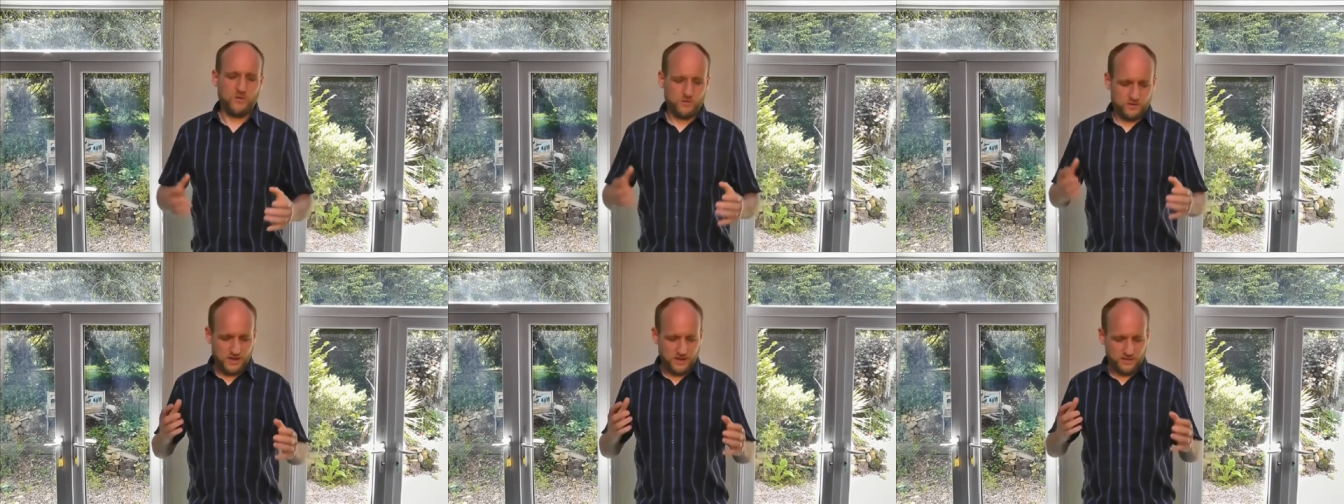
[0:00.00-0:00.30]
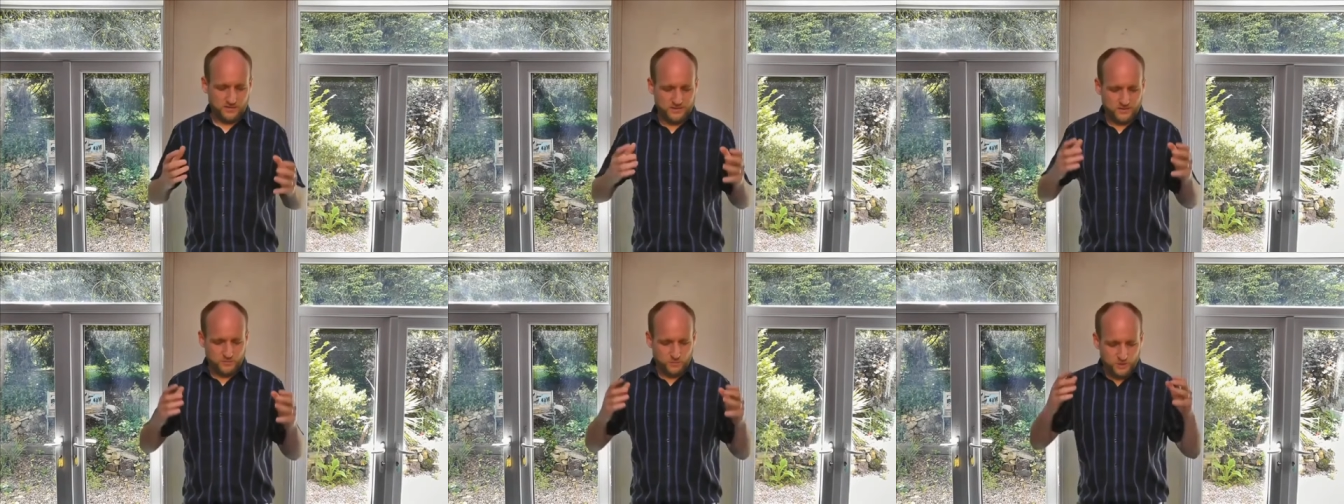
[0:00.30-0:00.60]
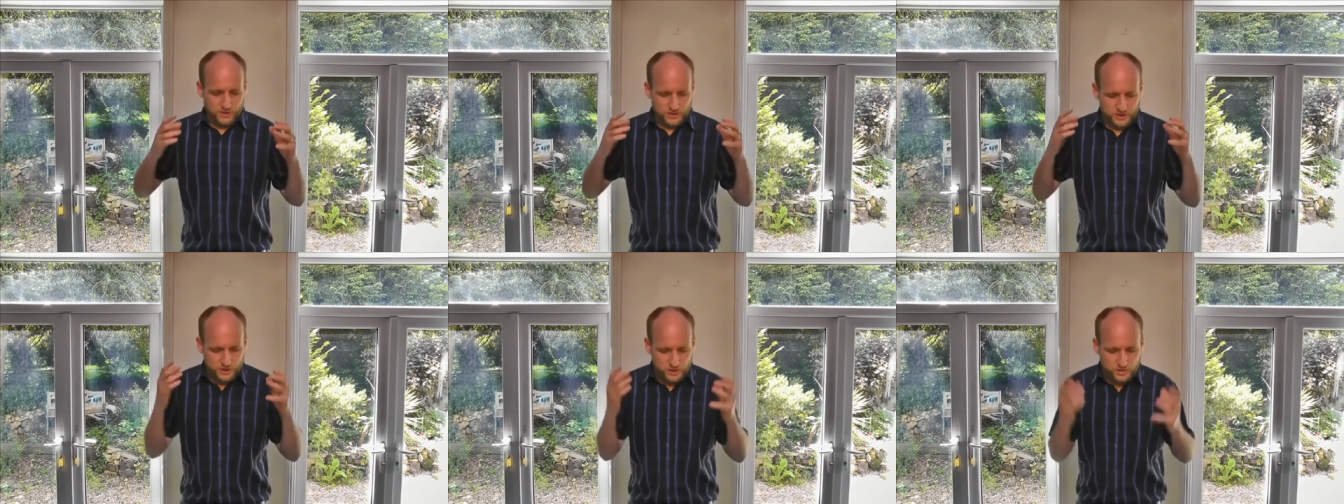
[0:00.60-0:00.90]
Like, that
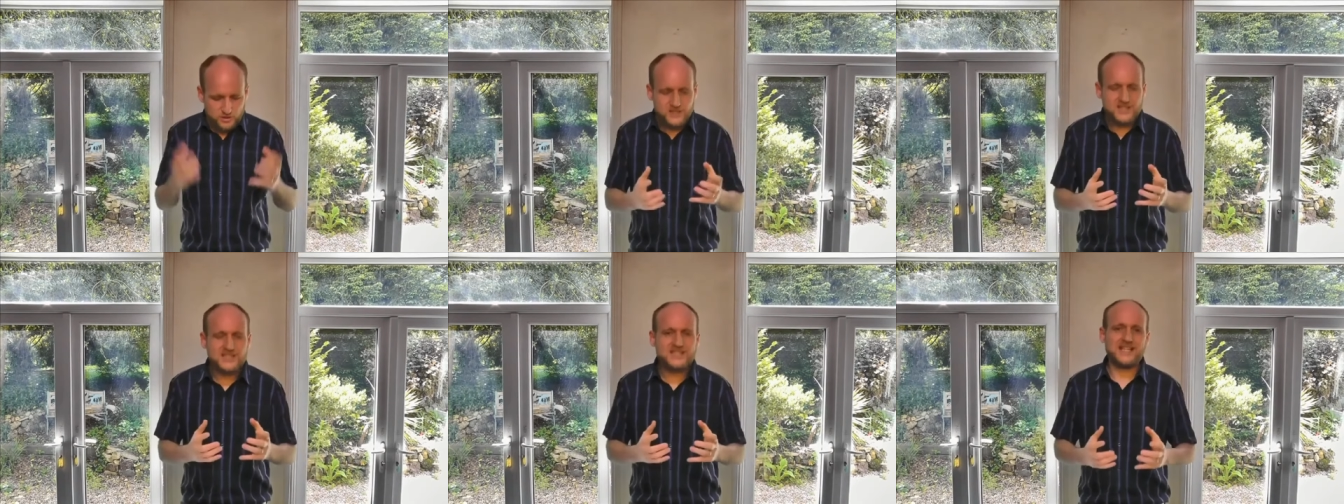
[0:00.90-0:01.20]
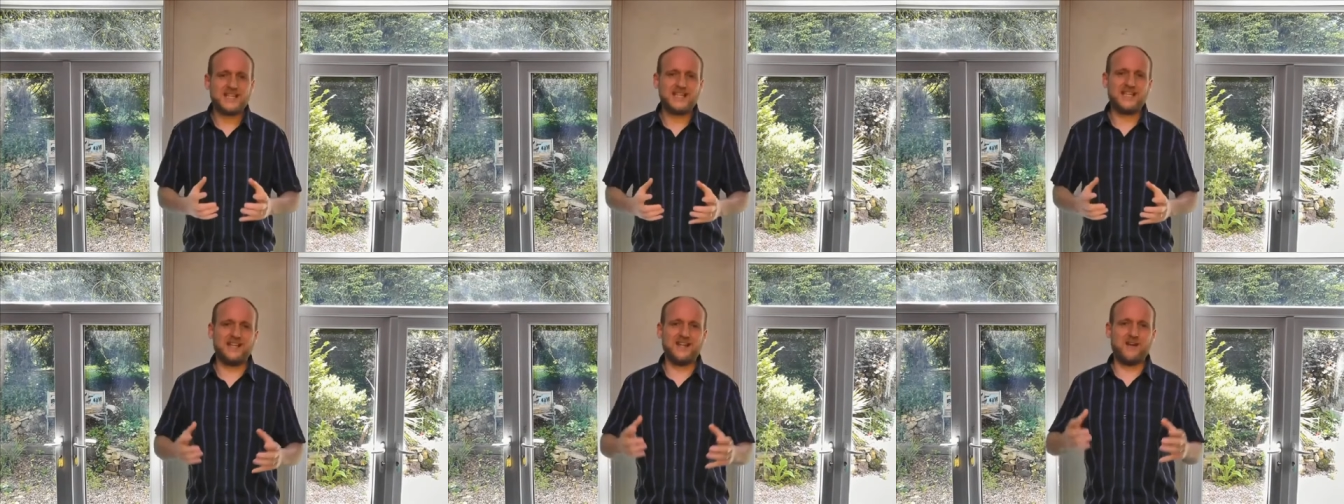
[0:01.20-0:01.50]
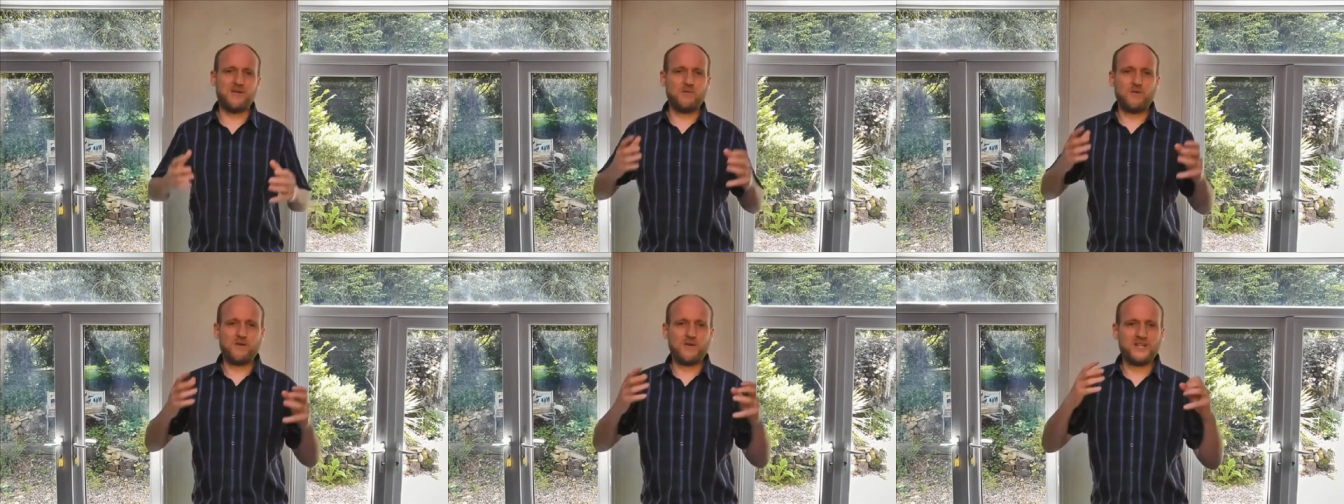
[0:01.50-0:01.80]
were unity,
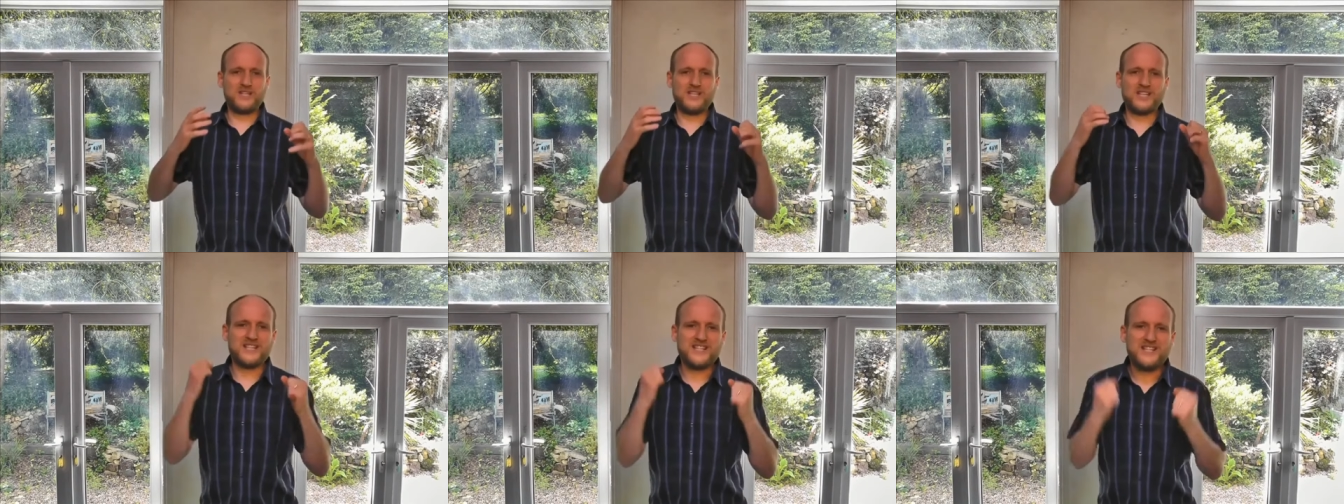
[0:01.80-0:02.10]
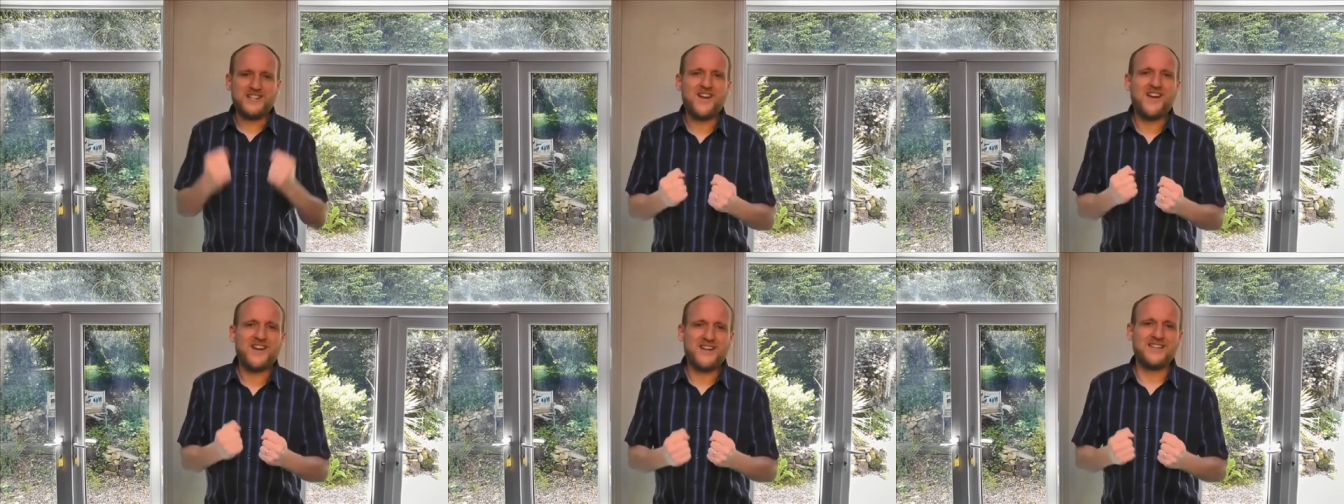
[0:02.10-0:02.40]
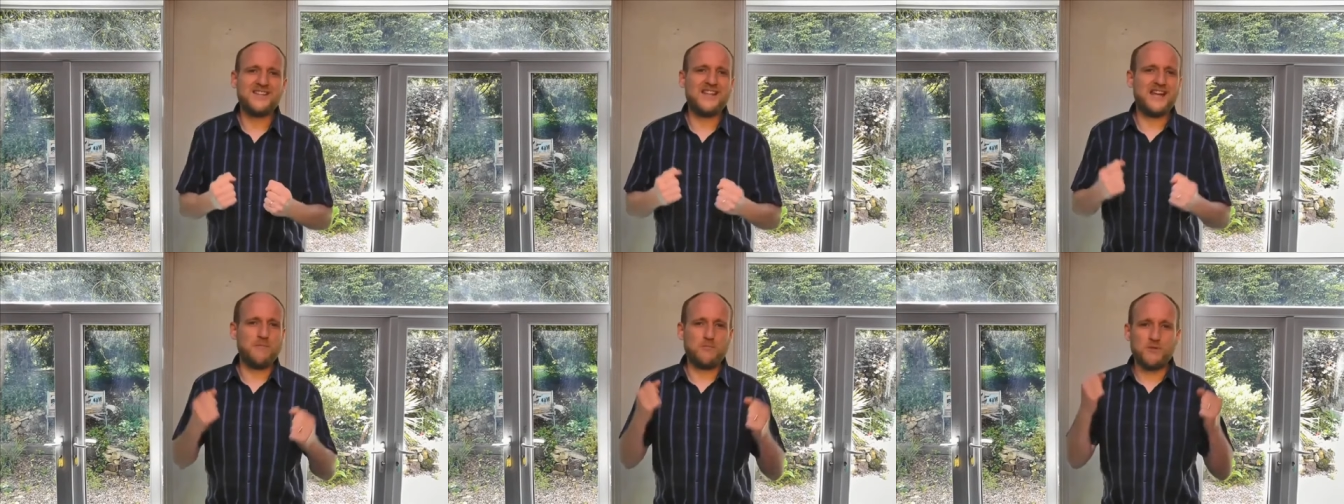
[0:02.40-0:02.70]
that were uni-
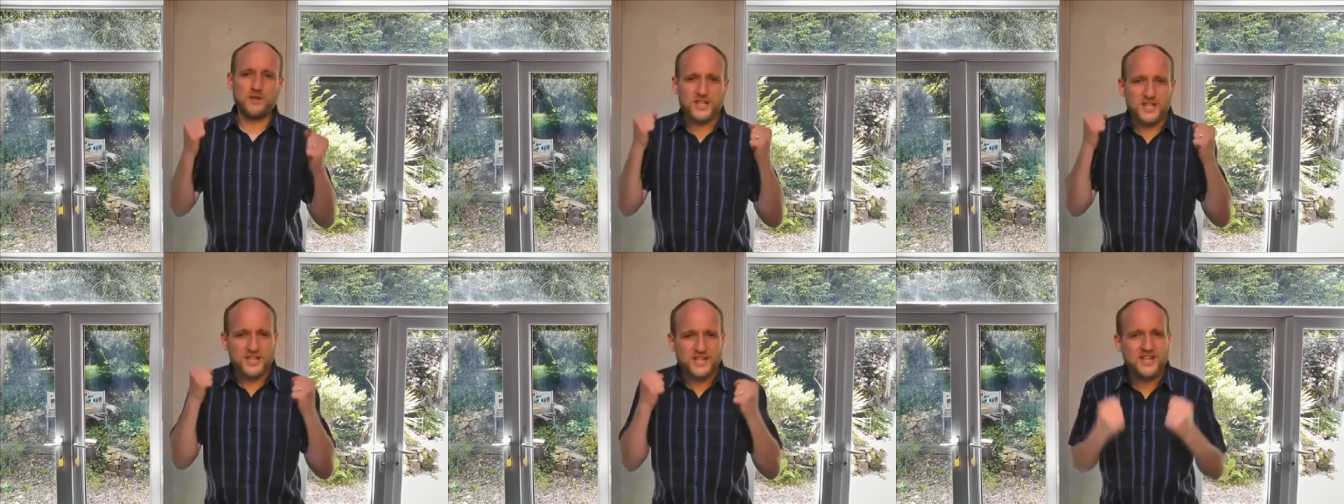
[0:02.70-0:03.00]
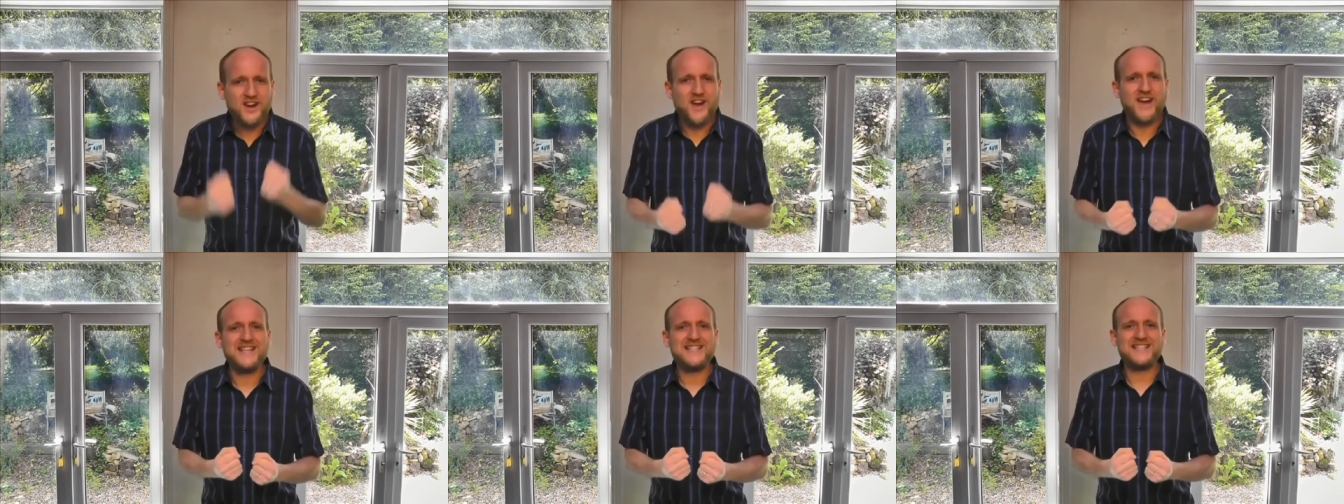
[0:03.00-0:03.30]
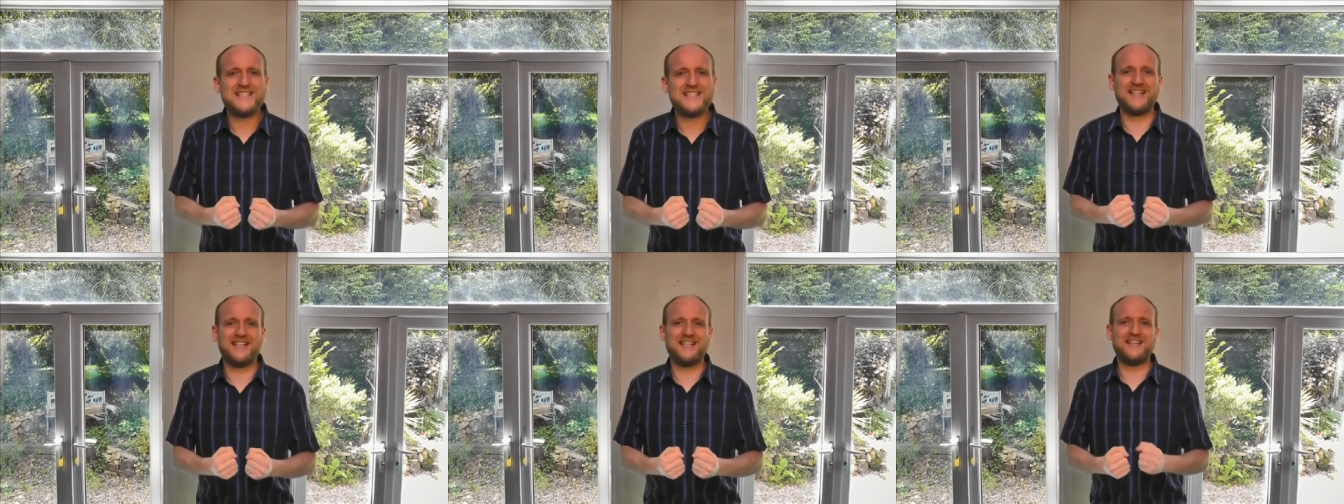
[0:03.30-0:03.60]
they were
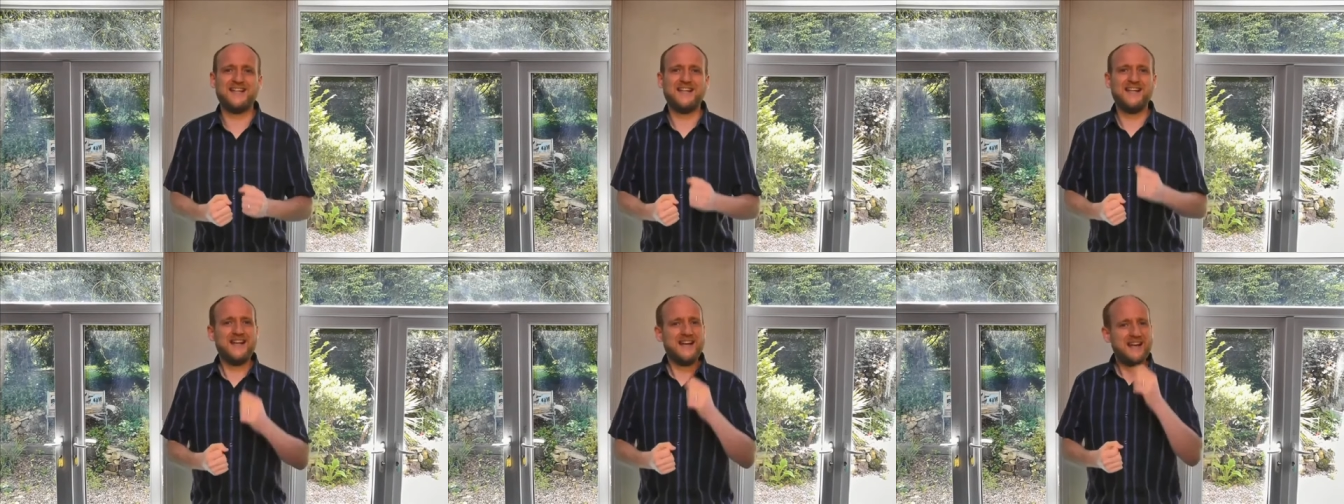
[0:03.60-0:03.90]
united